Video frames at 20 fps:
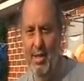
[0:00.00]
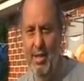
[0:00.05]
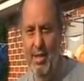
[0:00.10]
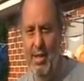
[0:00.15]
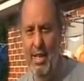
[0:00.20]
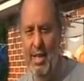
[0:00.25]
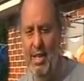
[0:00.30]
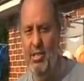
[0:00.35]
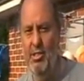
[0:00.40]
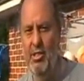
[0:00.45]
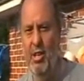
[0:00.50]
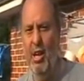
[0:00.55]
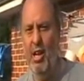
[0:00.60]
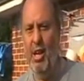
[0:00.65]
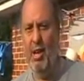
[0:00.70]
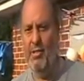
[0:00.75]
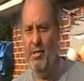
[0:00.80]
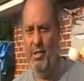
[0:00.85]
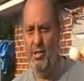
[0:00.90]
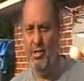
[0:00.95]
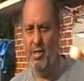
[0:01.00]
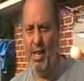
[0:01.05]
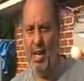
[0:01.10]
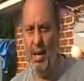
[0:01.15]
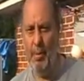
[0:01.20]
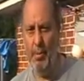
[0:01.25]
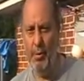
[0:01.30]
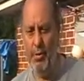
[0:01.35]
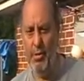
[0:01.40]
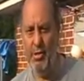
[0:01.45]
It is not life
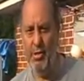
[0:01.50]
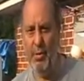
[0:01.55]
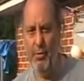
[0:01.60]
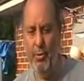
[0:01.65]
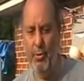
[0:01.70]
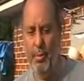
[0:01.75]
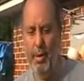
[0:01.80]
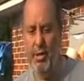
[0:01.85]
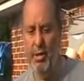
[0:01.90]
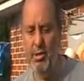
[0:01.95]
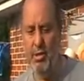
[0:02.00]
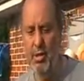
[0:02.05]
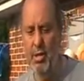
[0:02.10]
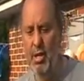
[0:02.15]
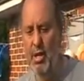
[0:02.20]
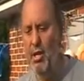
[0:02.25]
sustainable, this information.